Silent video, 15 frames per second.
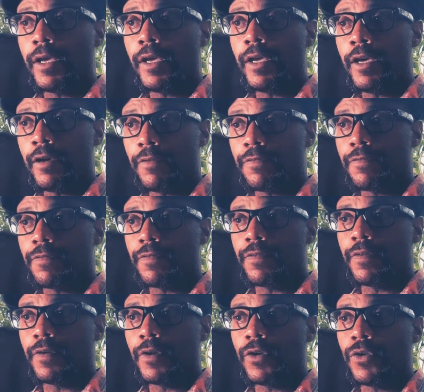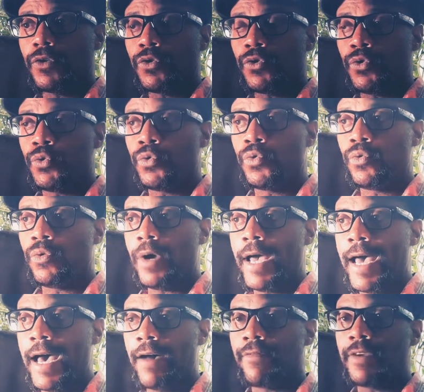if you
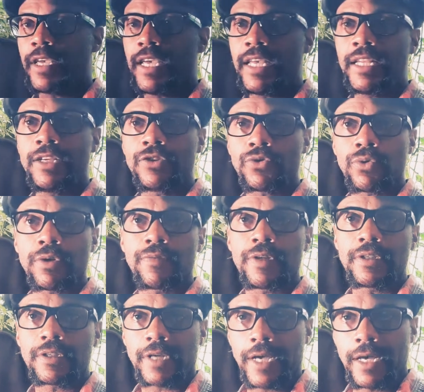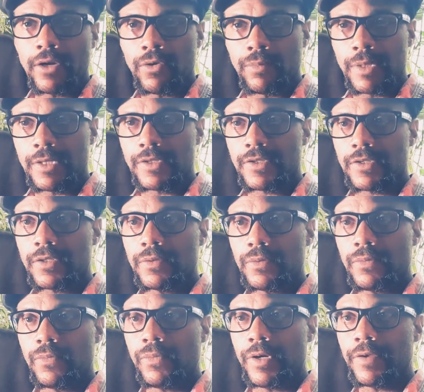have any sort of entanglements
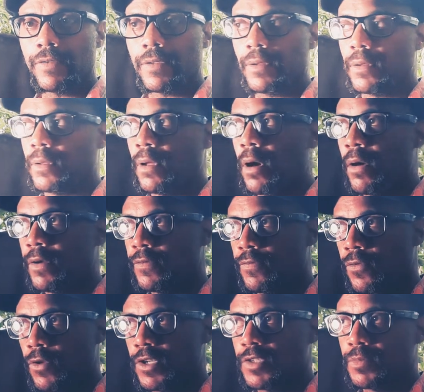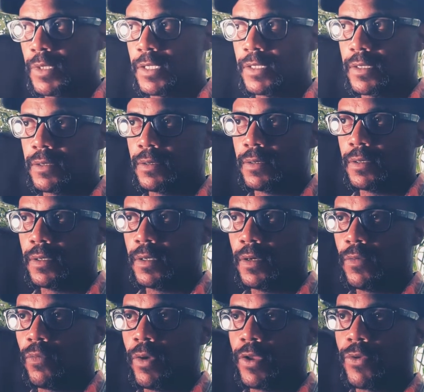with law enforcement,
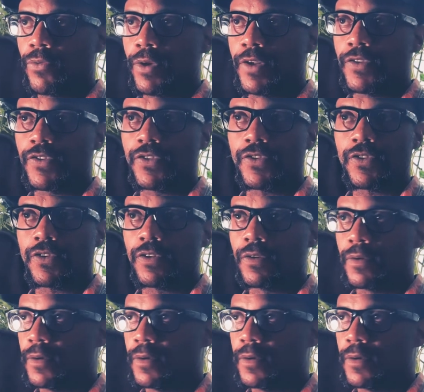whether it's,